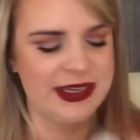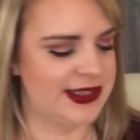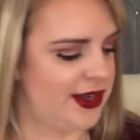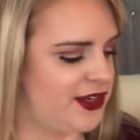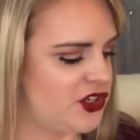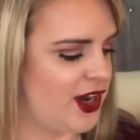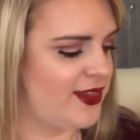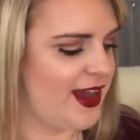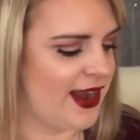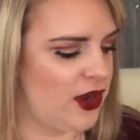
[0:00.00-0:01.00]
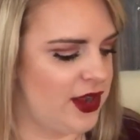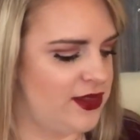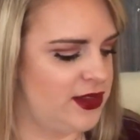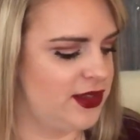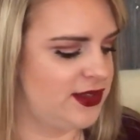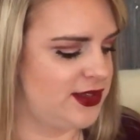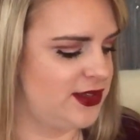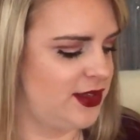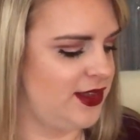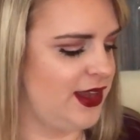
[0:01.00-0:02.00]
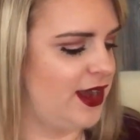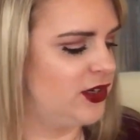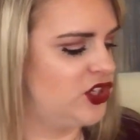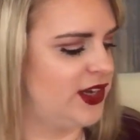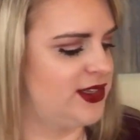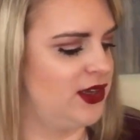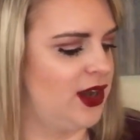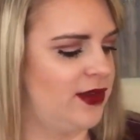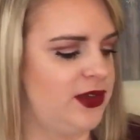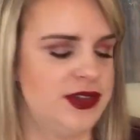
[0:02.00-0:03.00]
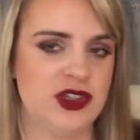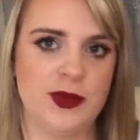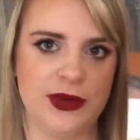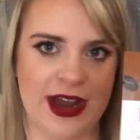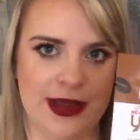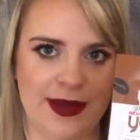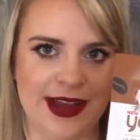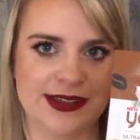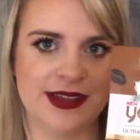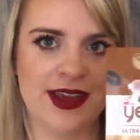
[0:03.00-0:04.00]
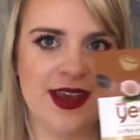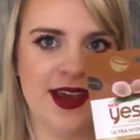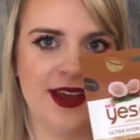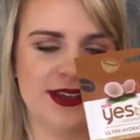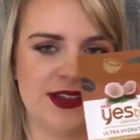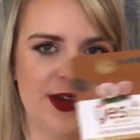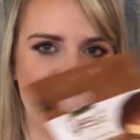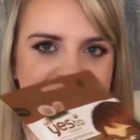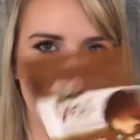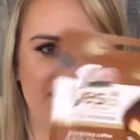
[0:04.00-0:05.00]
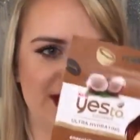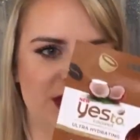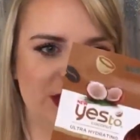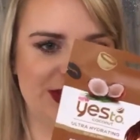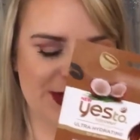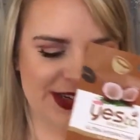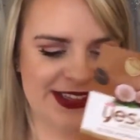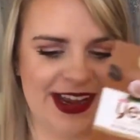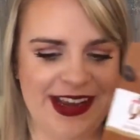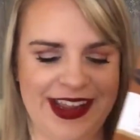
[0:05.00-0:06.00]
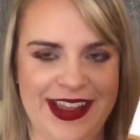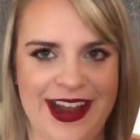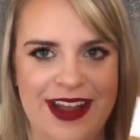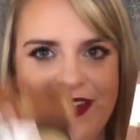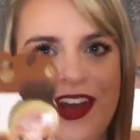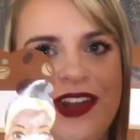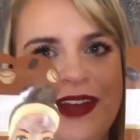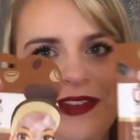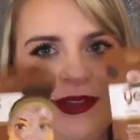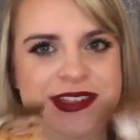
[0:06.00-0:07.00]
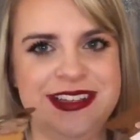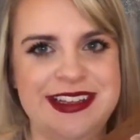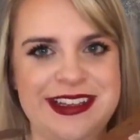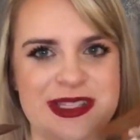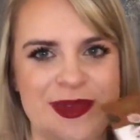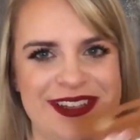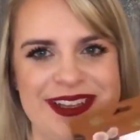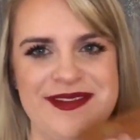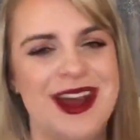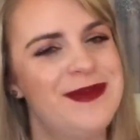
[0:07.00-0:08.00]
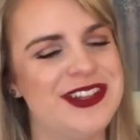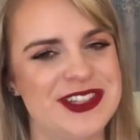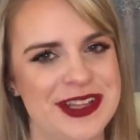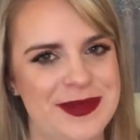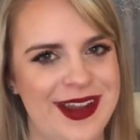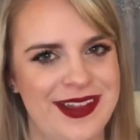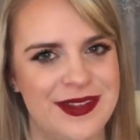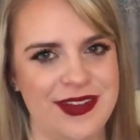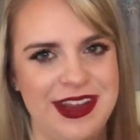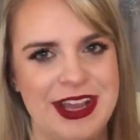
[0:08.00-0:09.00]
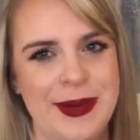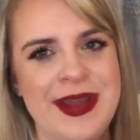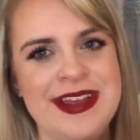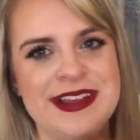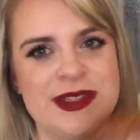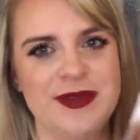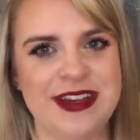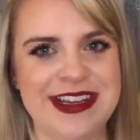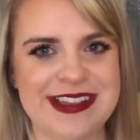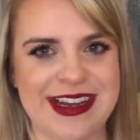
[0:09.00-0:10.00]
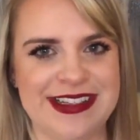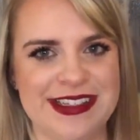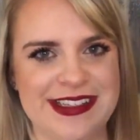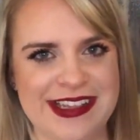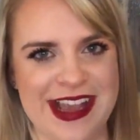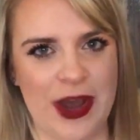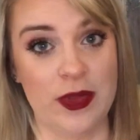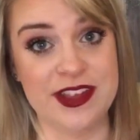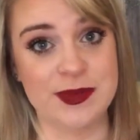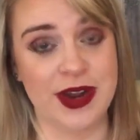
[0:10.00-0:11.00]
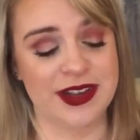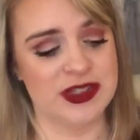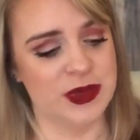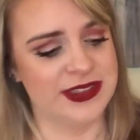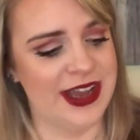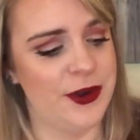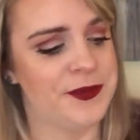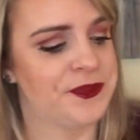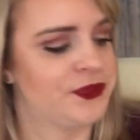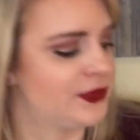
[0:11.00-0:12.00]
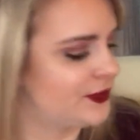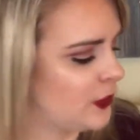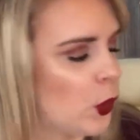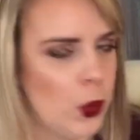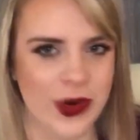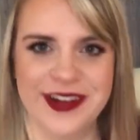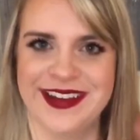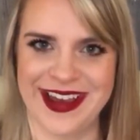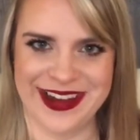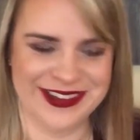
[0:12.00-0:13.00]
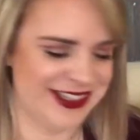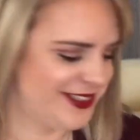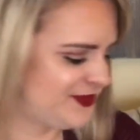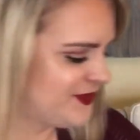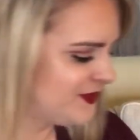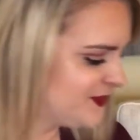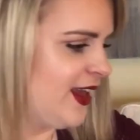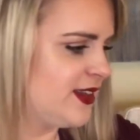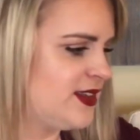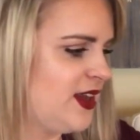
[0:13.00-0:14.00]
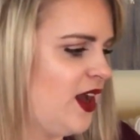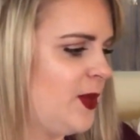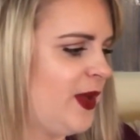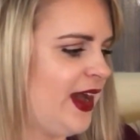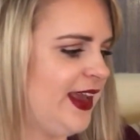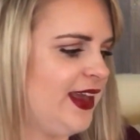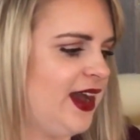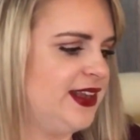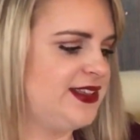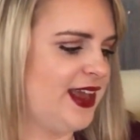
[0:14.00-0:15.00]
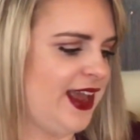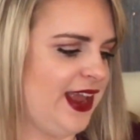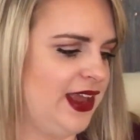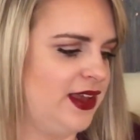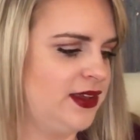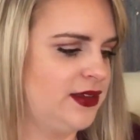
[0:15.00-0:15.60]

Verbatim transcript: excited to try that out. And then this is the Energizing Coffee Super Eye Mask. So that's also exciting, and I've held off using these because I've not mentioned them yet in the video. So I'm very excited to see how these products worked out. Work out. Next up, I got a,